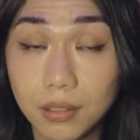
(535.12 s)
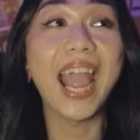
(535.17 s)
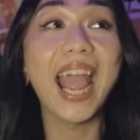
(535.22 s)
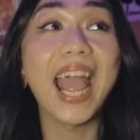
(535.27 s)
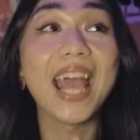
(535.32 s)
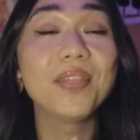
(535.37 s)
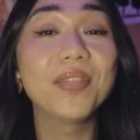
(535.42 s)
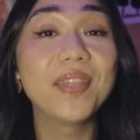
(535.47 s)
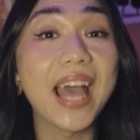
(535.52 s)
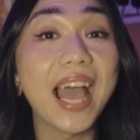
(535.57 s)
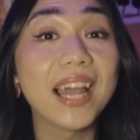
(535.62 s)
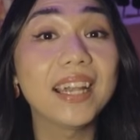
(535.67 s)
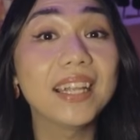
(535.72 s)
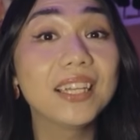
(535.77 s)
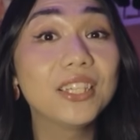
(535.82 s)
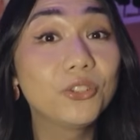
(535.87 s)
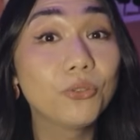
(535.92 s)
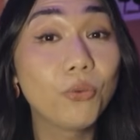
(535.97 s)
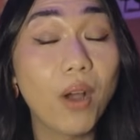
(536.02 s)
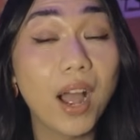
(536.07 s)
And that
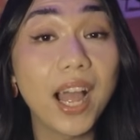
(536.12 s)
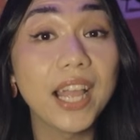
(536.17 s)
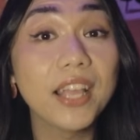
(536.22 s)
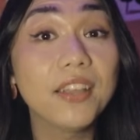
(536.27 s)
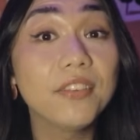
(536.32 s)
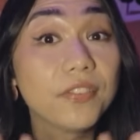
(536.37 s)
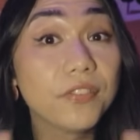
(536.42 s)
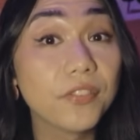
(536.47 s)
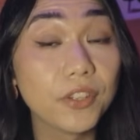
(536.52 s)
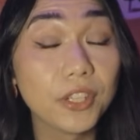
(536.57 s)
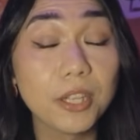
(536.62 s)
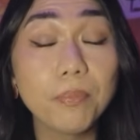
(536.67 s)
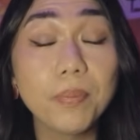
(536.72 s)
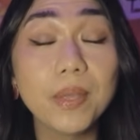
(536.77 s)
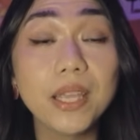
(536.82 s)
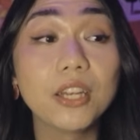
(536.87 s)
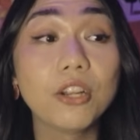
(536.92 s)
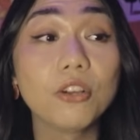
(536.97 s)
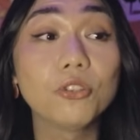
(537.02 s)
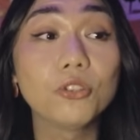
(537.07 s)
is why
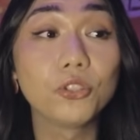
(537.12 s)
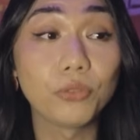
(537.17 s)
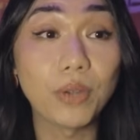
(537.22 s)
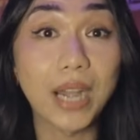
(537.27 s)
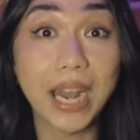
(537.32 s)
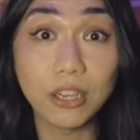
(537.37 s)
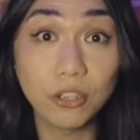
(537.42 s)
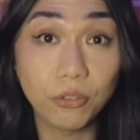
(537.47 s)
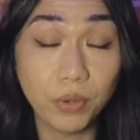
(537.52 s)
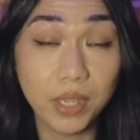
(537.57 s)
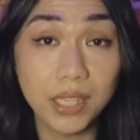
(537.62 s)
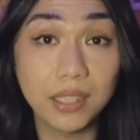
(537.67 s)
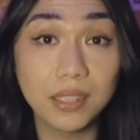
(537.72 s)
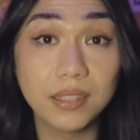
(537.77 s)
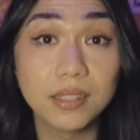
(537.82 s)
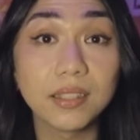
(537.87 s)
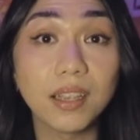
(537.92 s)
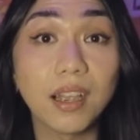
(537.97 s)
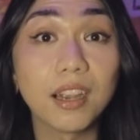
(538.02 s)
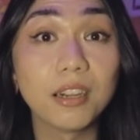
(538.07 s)
Filipino drag
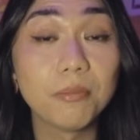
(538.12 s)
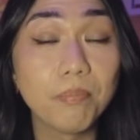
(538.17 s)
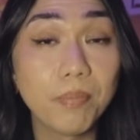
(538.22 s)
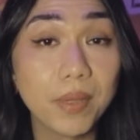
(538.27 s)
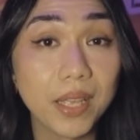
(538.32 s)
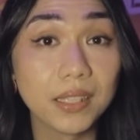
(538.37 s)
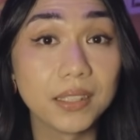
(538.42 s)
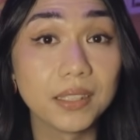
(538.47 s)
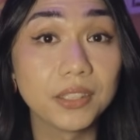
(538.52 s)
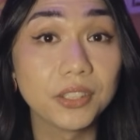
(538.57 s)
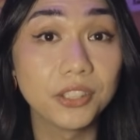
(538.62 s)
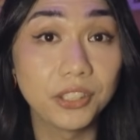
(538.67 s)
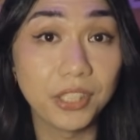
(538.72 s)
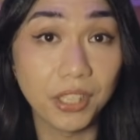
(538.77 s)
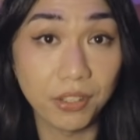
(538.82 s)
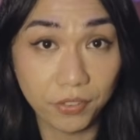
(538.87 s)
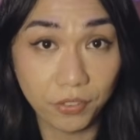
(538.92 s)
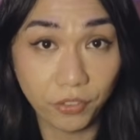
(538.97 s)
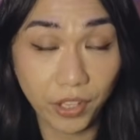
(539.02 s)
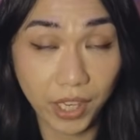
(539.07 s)
queens are built
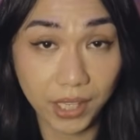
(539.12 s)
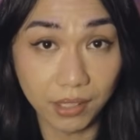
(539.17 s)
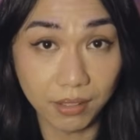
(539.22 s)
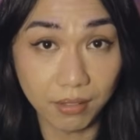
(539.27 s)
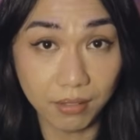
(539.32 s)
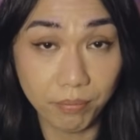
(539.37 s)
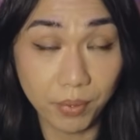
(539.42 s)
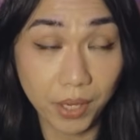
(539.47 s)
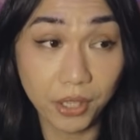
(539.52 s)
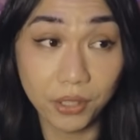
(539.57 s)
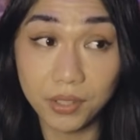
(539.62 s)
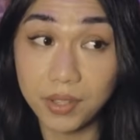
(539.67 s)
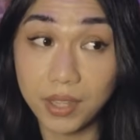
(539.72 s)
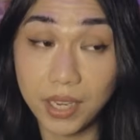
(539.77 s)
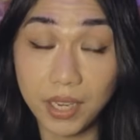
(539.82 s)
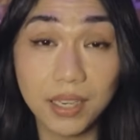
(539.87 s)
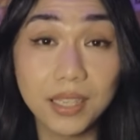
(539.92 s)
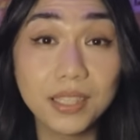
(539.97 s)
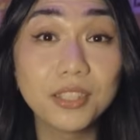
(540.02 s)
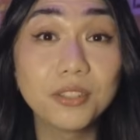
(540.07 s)
different, because
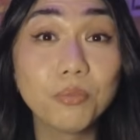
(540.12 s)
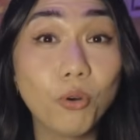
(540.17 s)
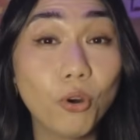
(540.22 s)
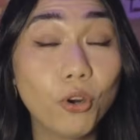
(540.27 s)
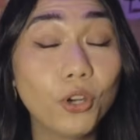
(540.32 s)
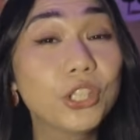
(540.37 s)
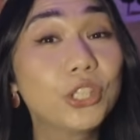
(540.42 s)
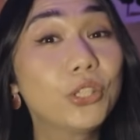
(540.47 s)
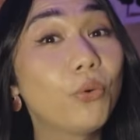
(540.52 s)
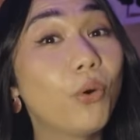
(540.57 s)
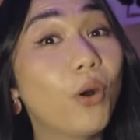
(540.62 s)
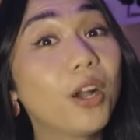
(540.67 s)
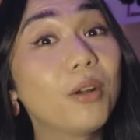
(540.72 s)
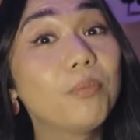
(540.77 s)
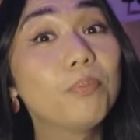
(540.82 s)
there is more to our